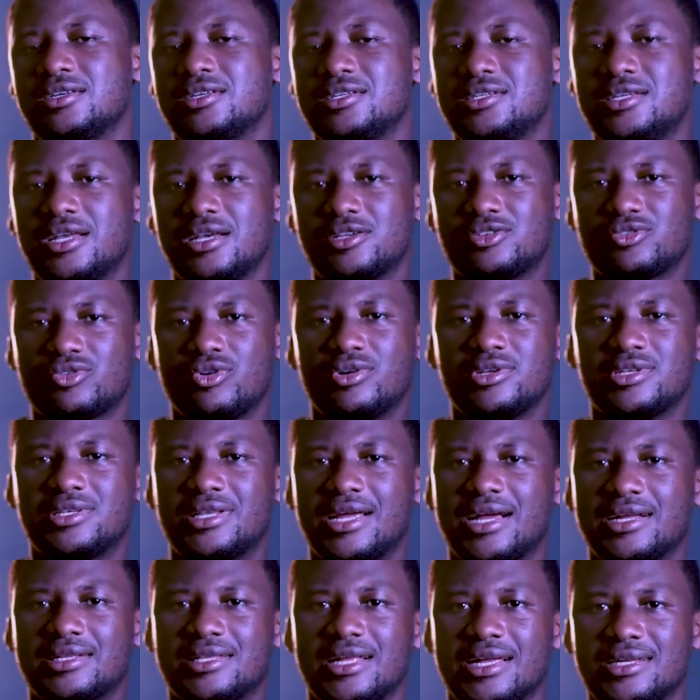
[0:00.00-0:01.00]
Just
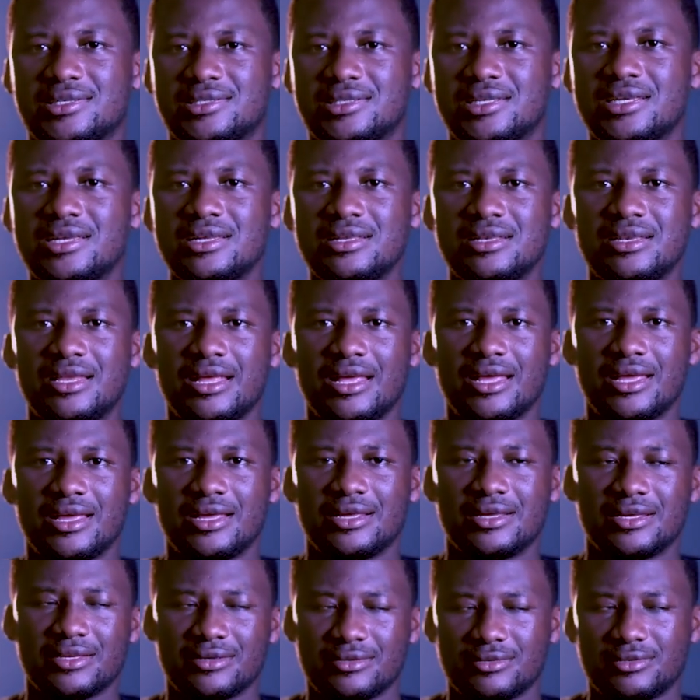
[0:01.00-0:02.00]
contact us in
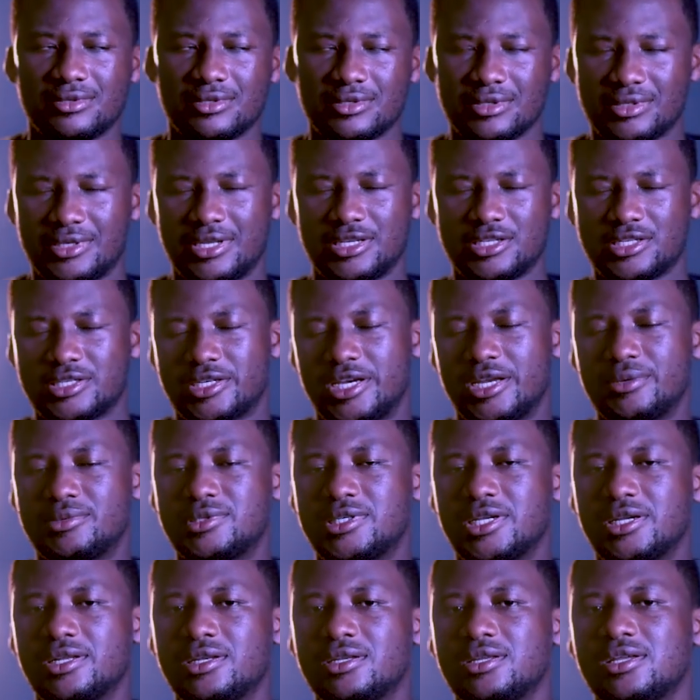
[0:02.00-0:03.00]
the
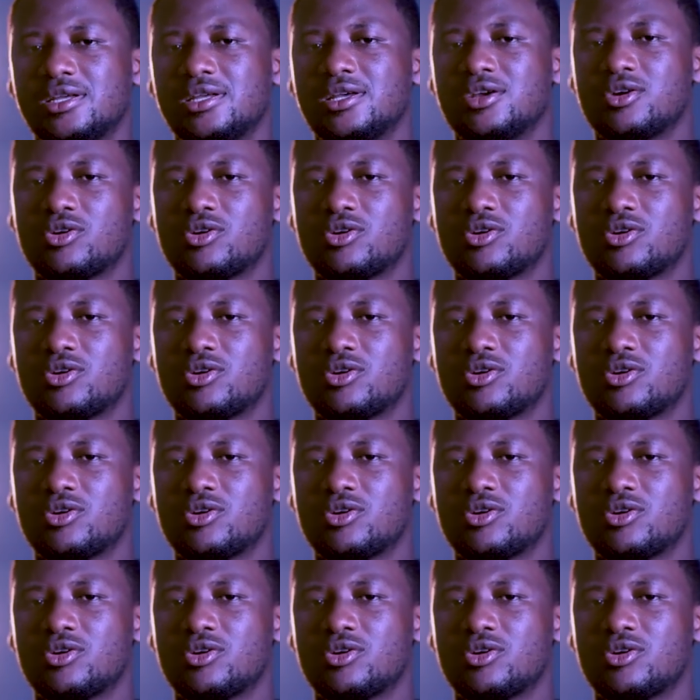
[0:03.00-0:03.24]
description.